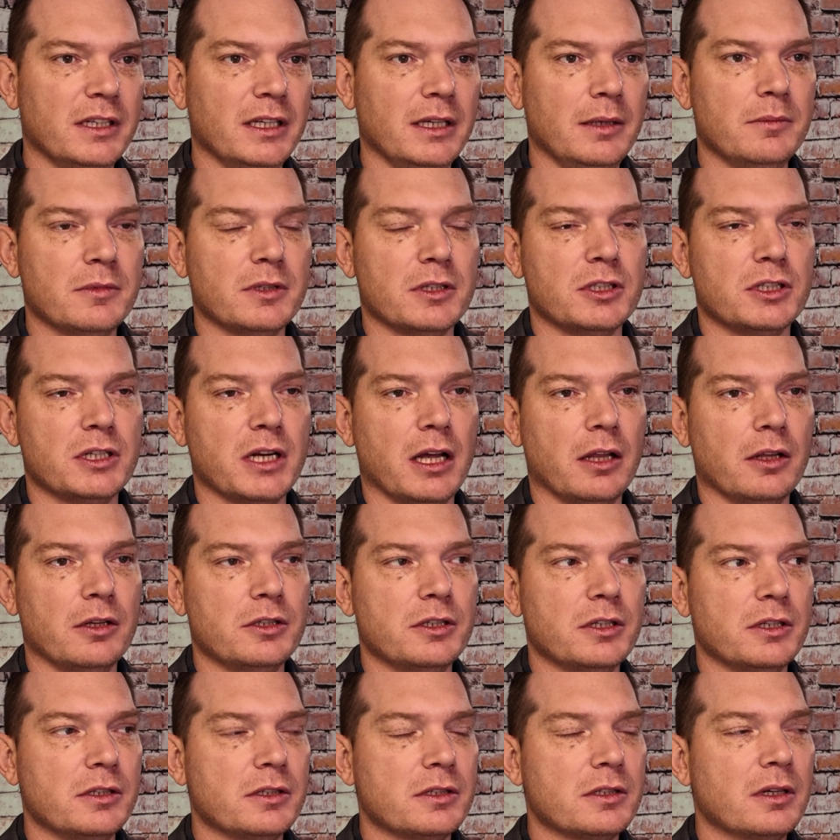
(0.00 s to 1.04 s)
teams and
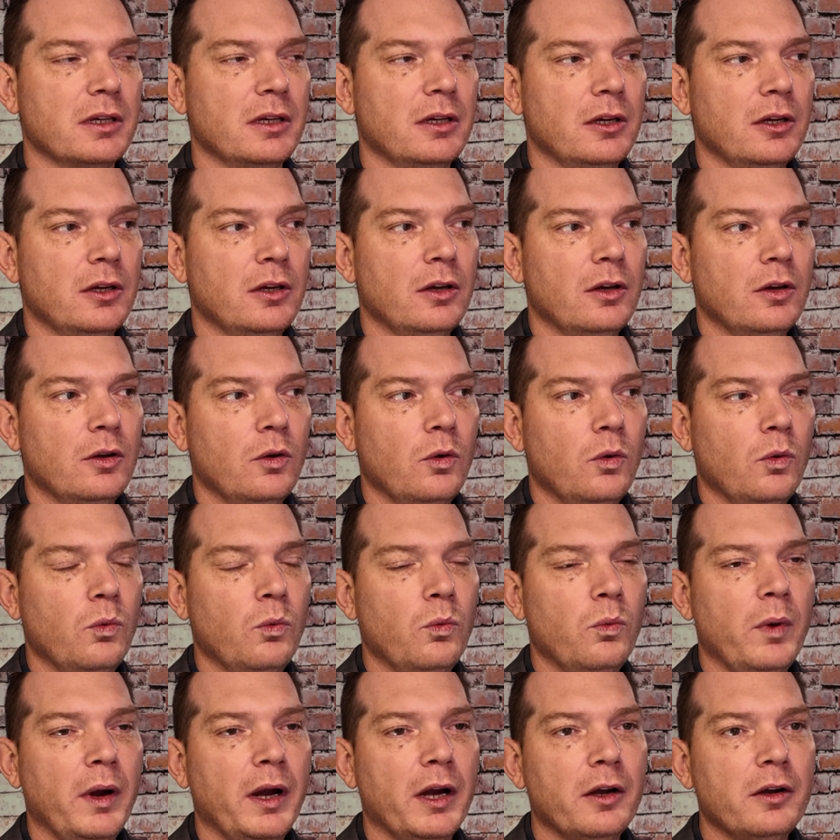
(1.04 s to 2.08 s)
challenges.
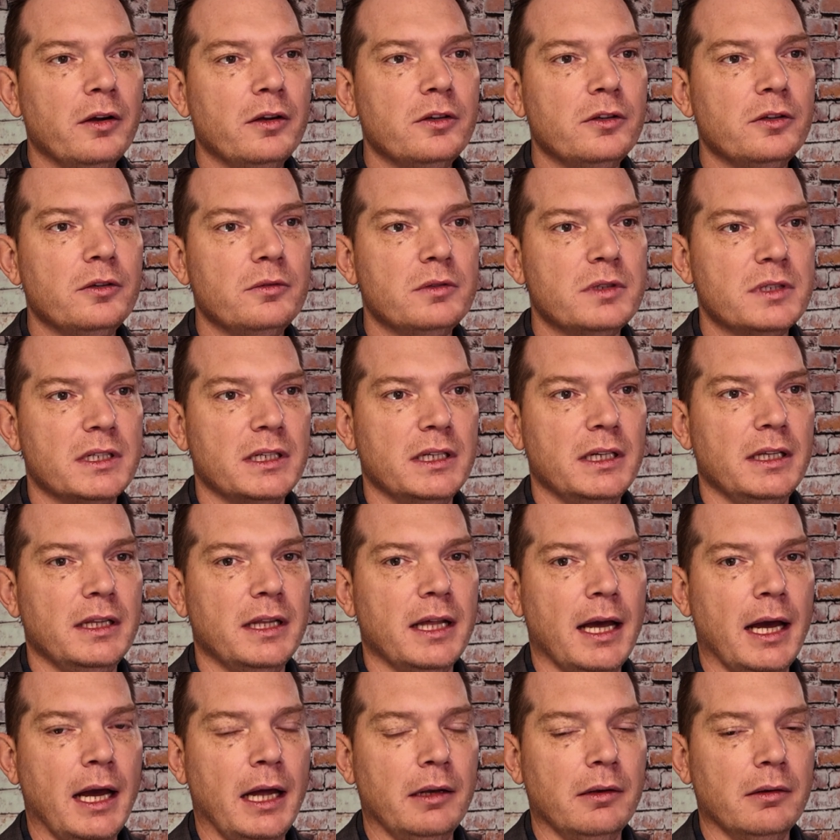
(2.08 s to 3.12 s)
Where do you see
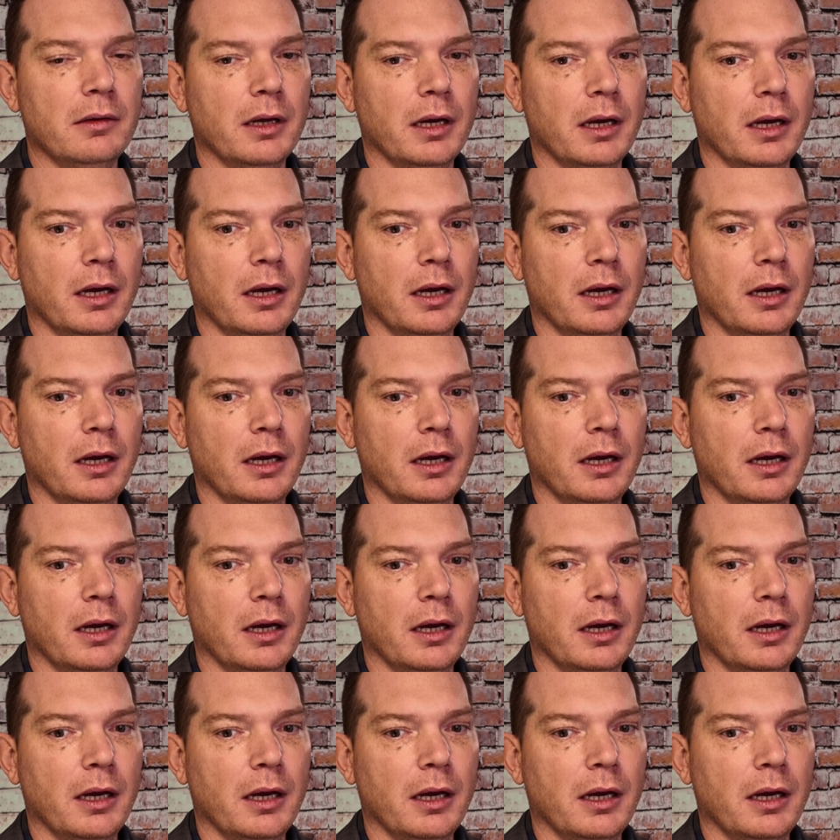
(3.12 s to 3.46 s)
that,